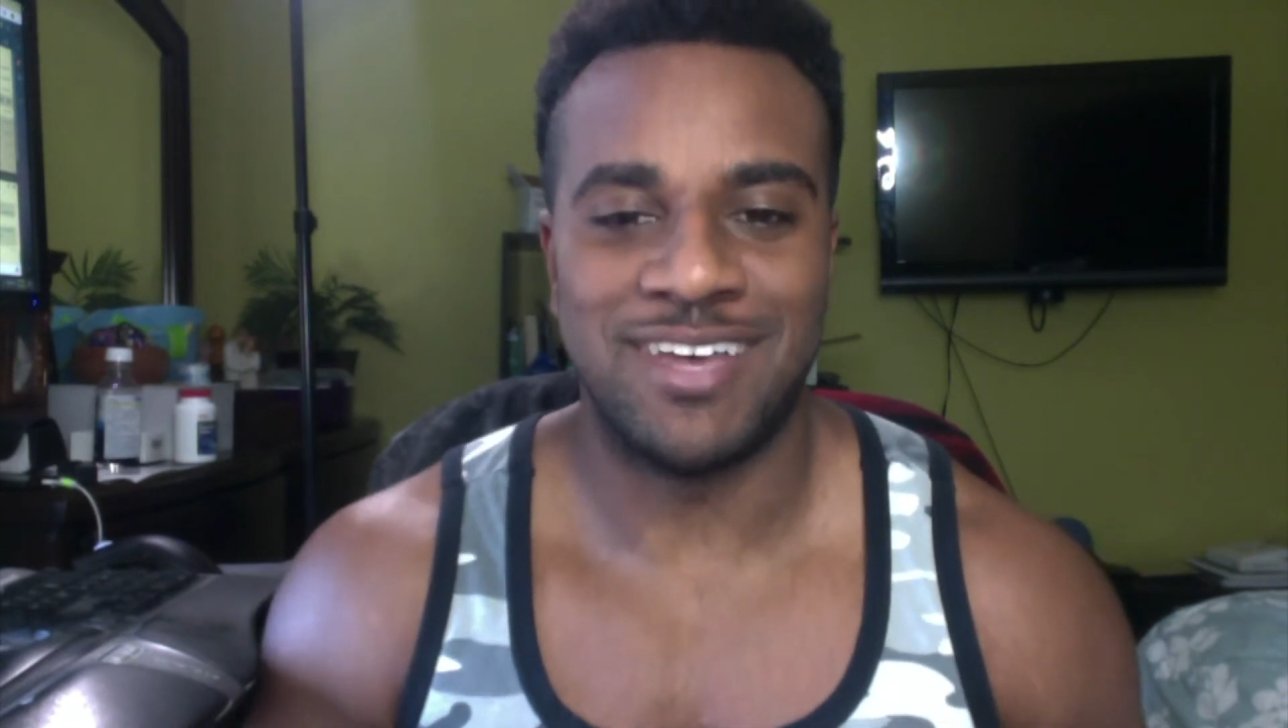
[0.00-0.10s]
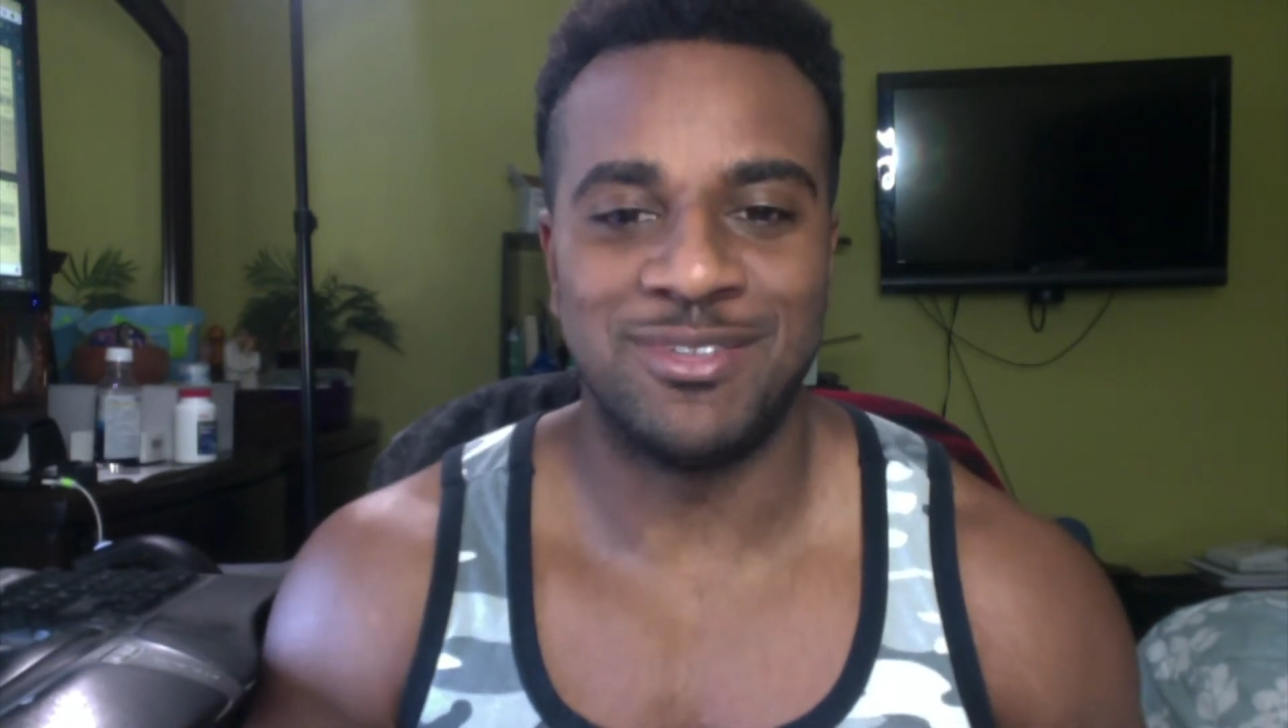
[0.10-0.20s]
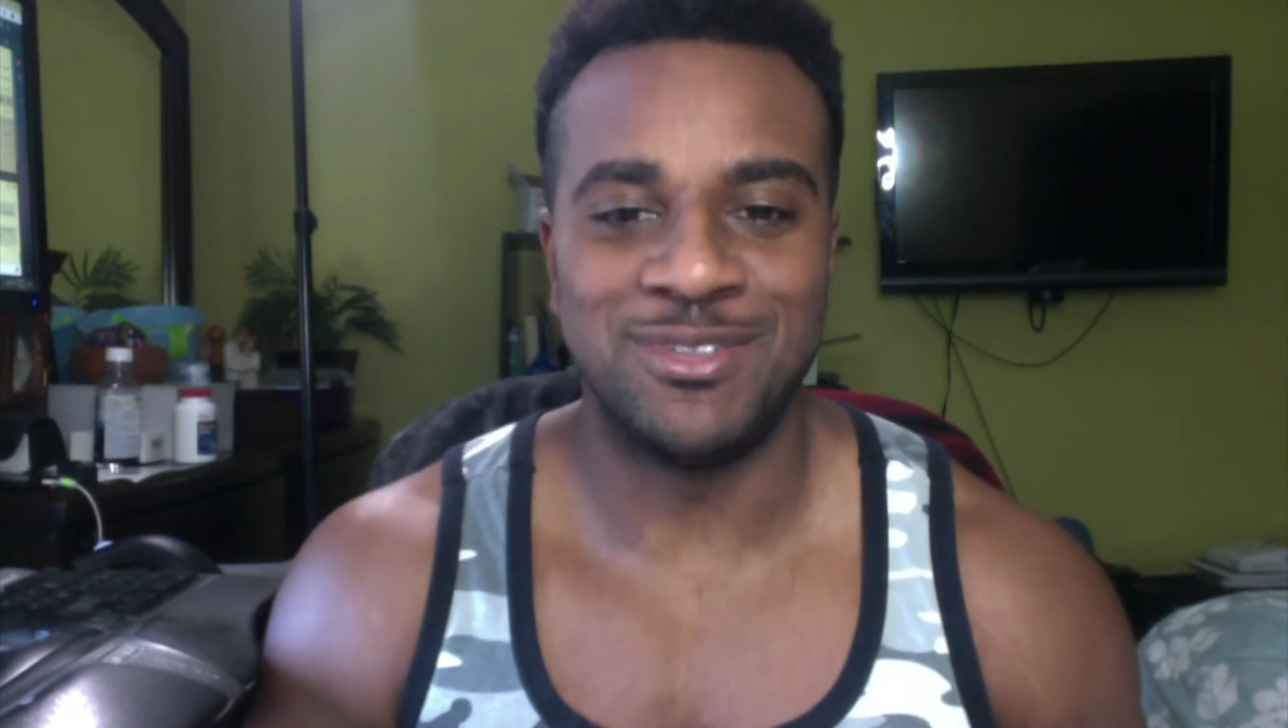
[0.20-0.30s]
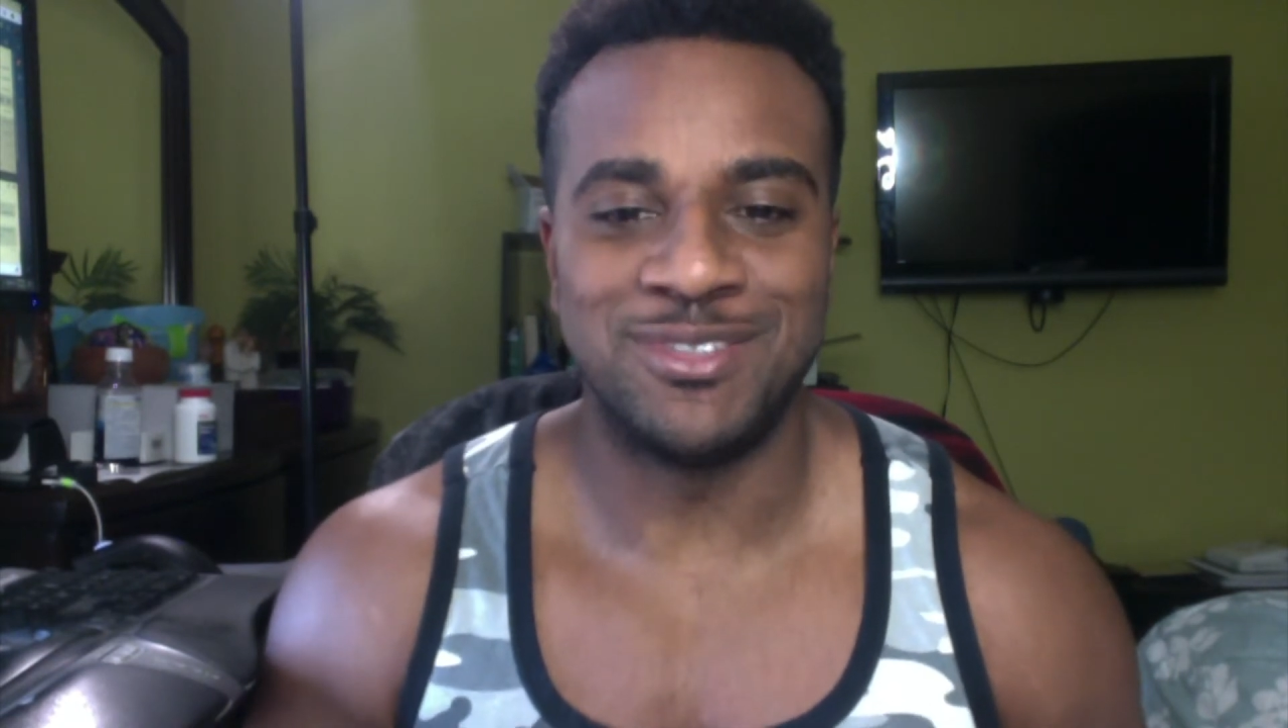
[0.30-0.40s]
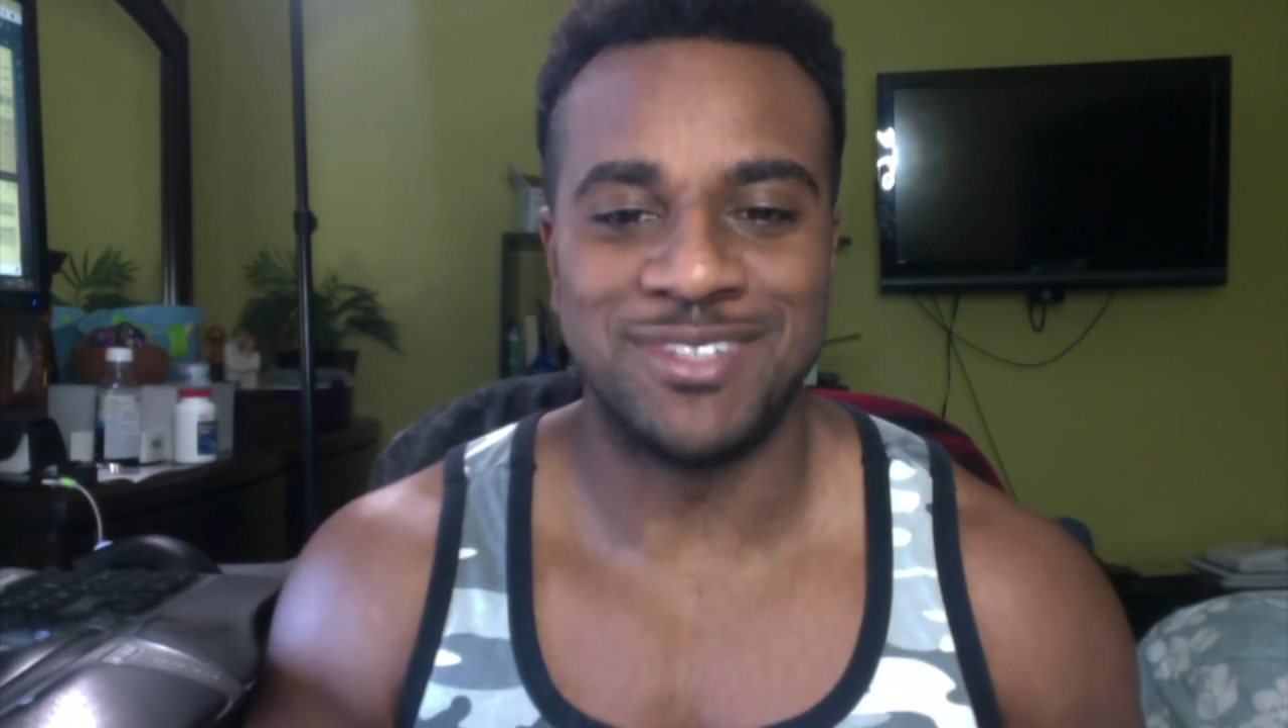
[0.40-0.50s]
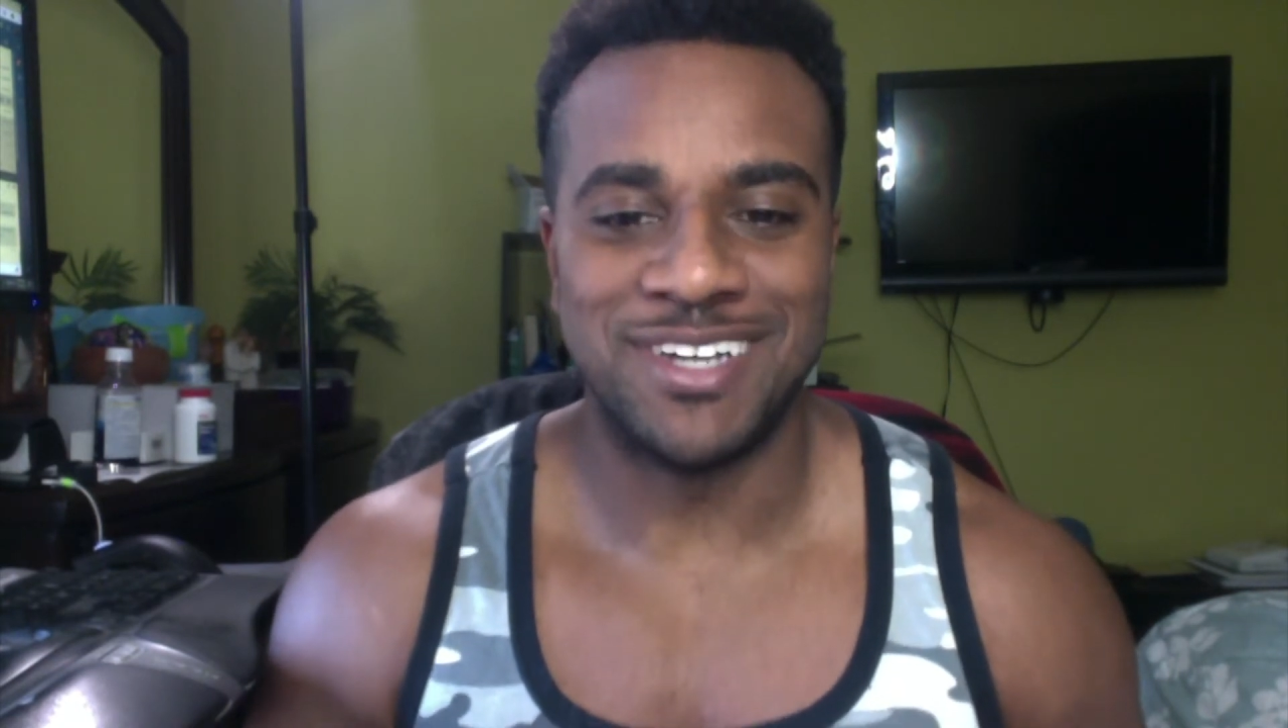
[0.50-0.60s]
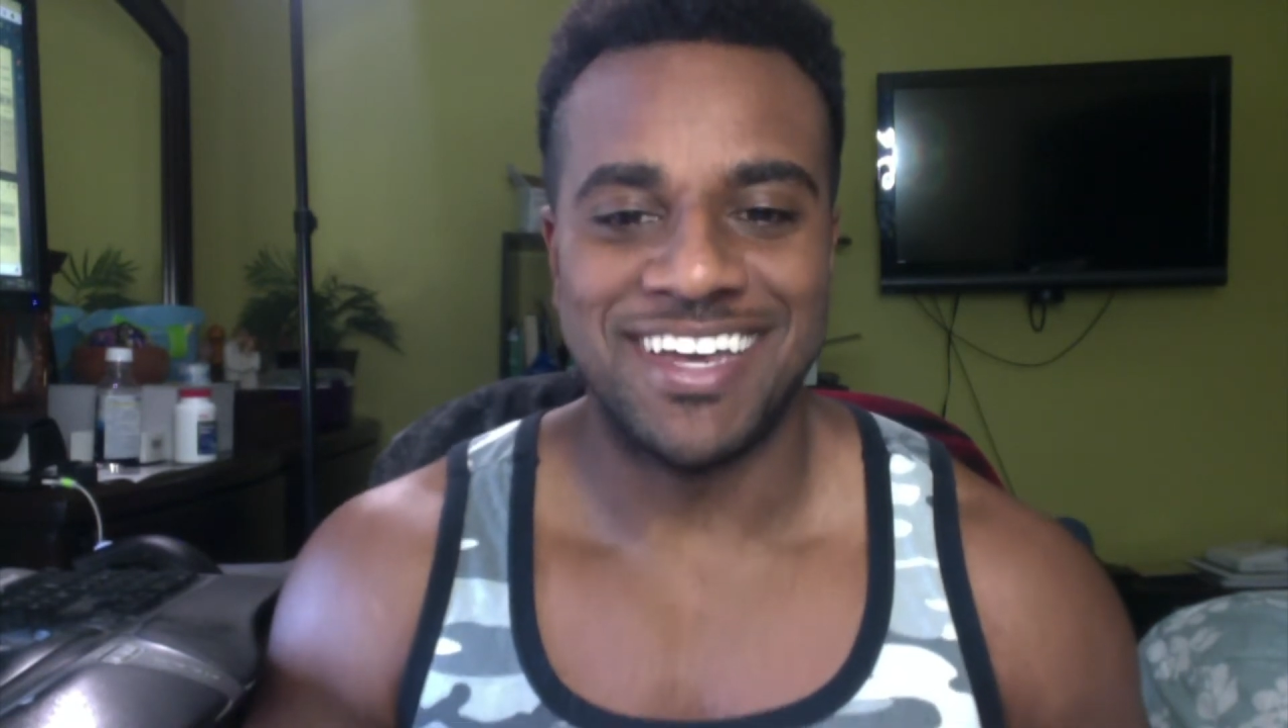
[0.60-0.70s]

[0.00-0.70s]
a little